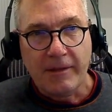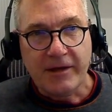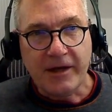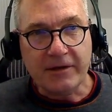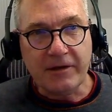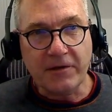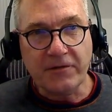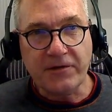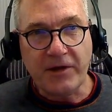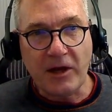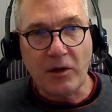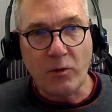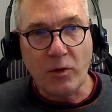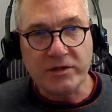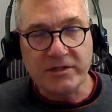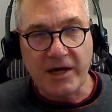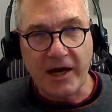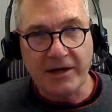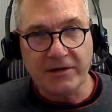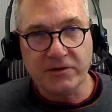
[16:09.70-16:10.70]
The other thing
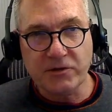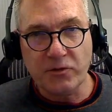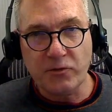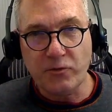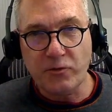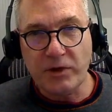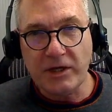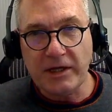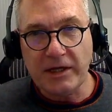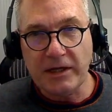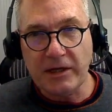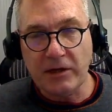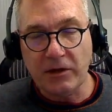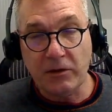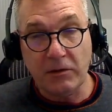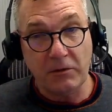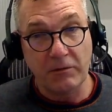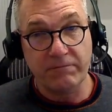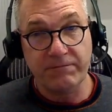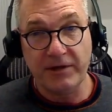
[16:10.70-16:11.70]
was I had to
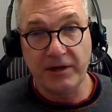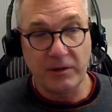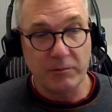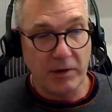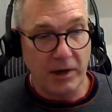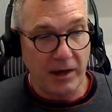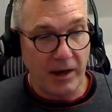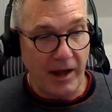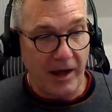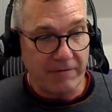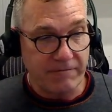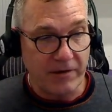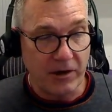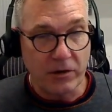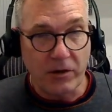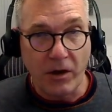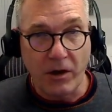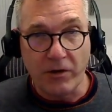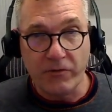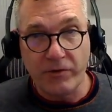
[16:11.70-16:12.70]
reconfigure my life. I
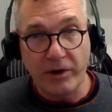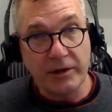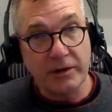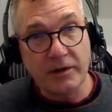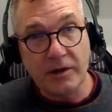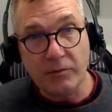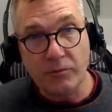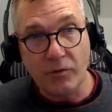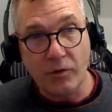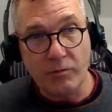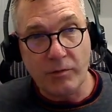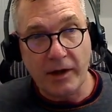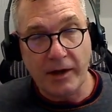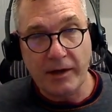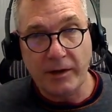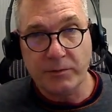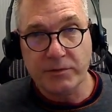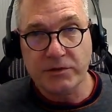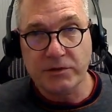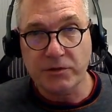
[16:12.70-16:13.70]
can't run anymore. My
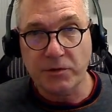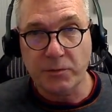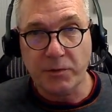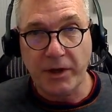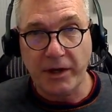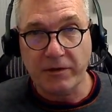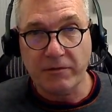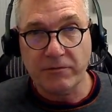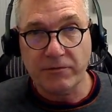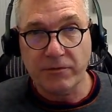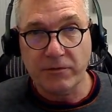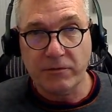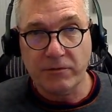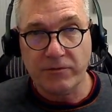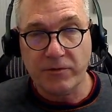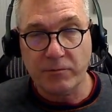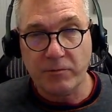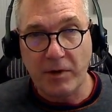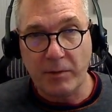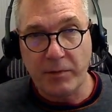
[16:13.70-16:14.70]
hip's too painful
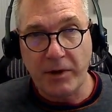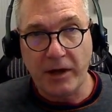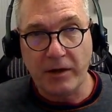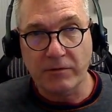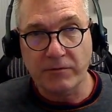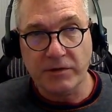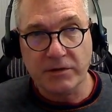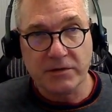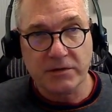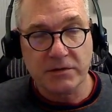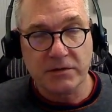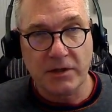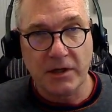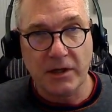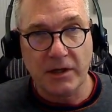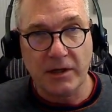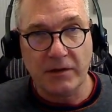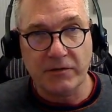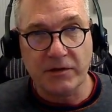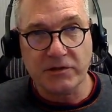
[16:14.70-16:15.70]
from my pelvis.
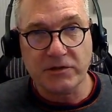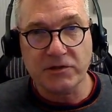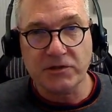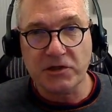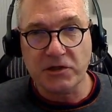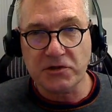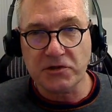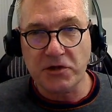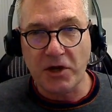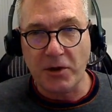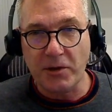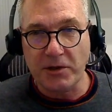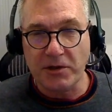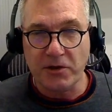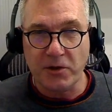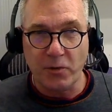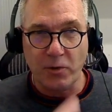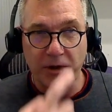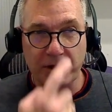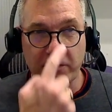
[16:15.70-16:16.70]
And this is just showing
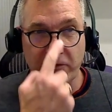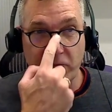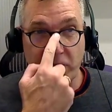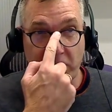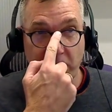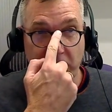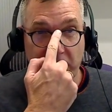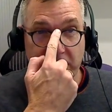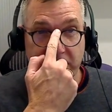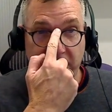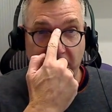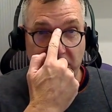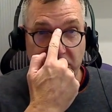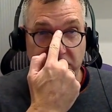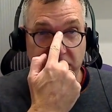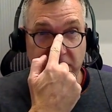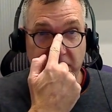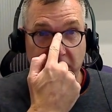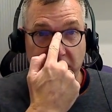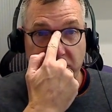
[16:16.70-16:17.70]
you what
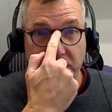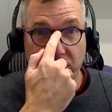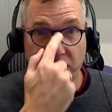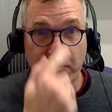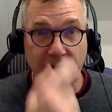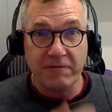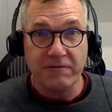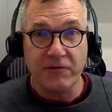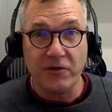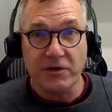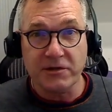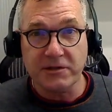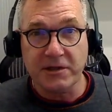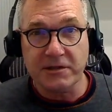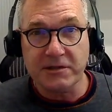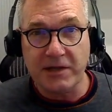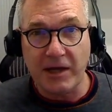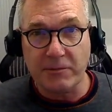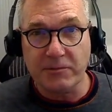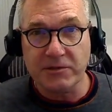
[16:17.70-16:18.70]
rehabilitation does. So my first
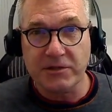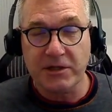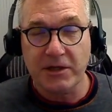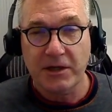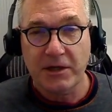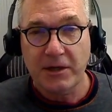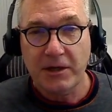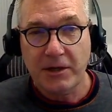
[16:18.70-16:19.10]
attempt